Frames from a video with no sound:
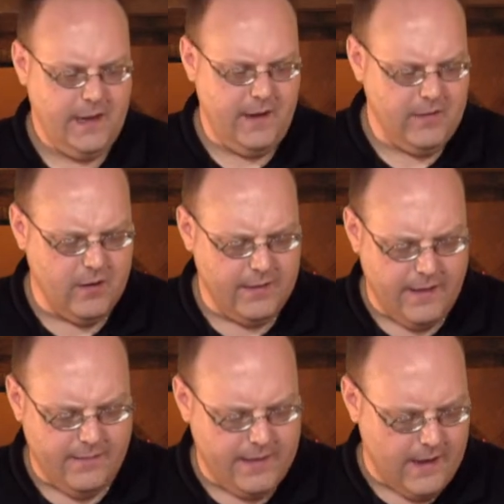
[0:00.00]
Even though
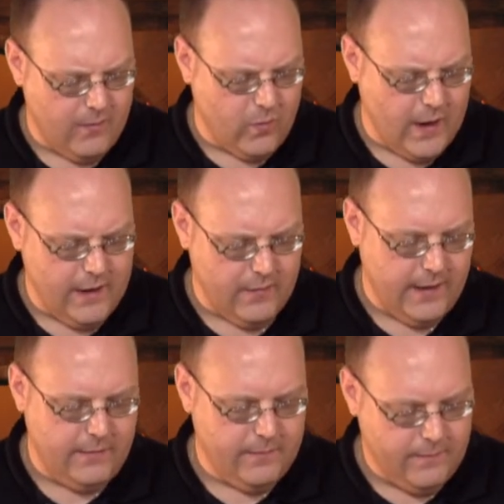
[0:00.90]
that that
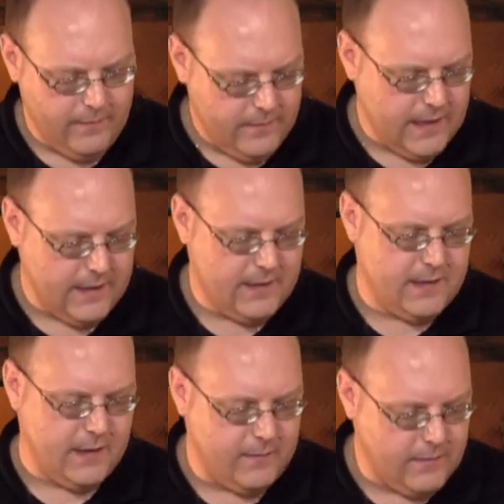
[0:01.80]
winery tends
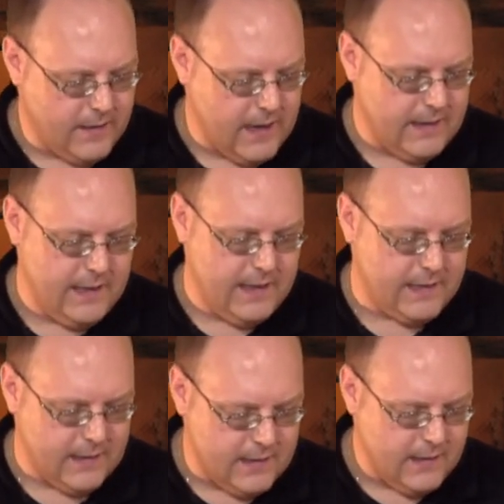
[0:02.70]
to get
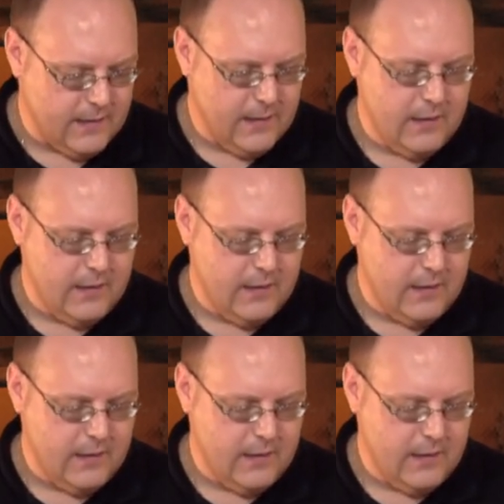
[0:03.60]
decent